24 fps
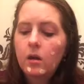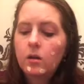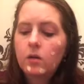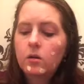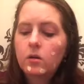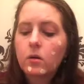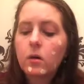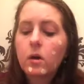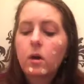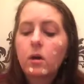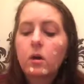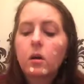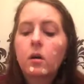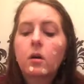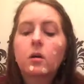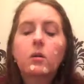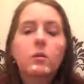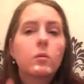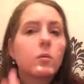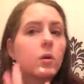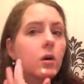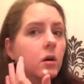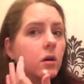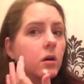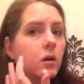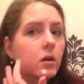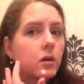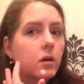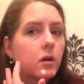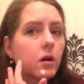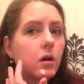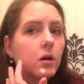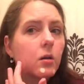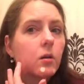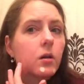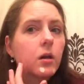quite a long while
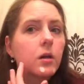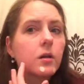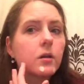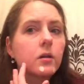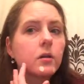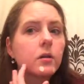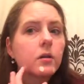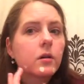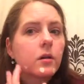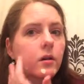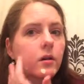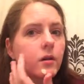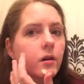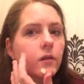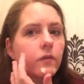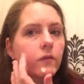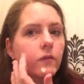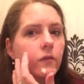ago and I got it